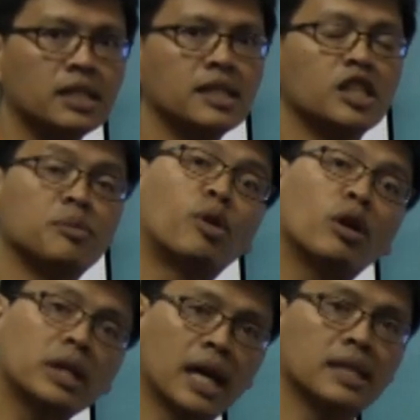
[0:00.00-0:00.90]
since it's
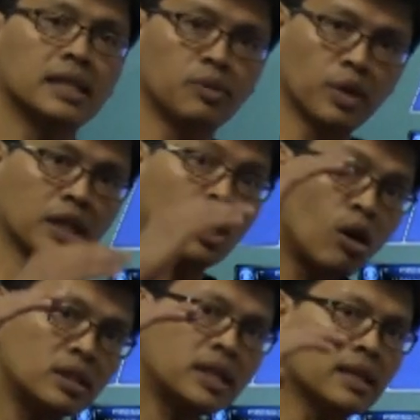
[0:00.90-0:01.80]
broadcast with a
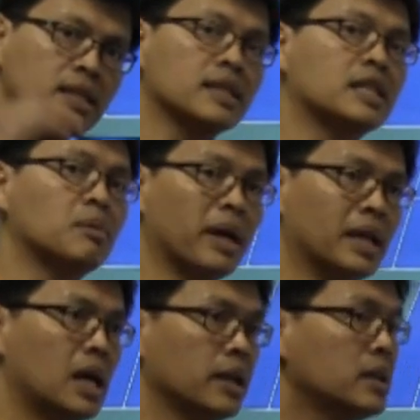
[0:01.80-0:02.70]
content at
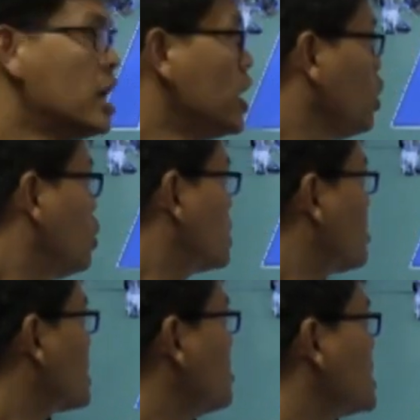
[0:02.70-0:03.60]
16:9. You could
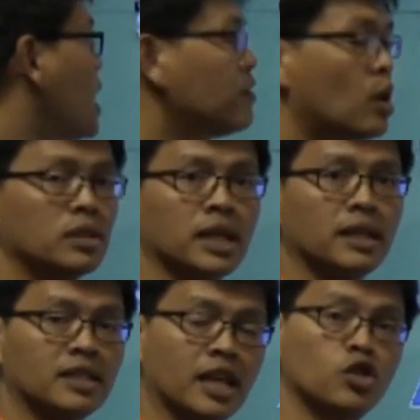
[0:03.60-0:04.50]
sometimes have content
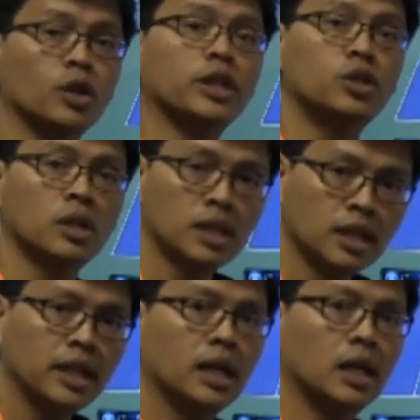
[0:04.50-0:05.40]
that's actually
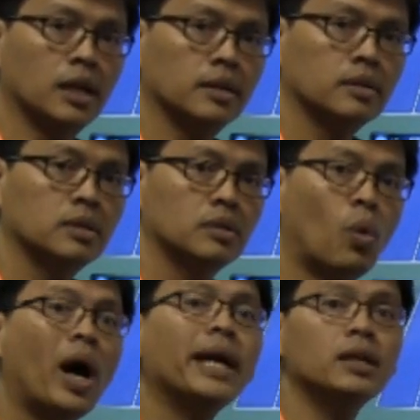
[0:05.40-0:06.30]

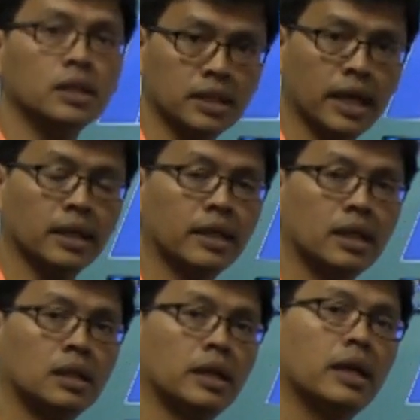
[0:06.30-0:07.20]
wider than
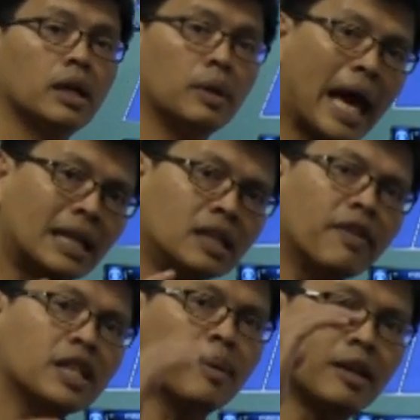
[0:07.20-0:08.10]
the active
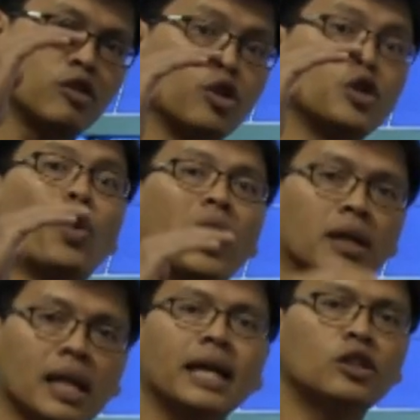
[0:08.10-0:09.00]
aspect ratio is
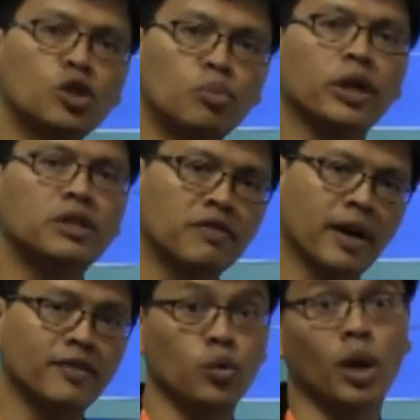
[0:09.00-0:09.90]
wider, like a
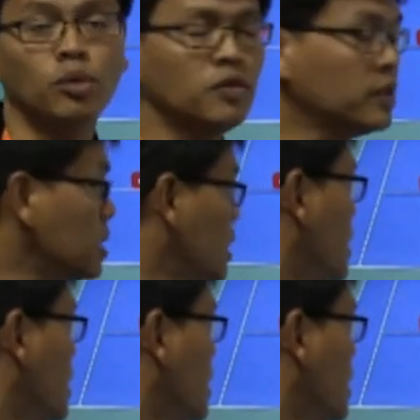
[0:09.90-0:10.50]
2.35 to 1 movie.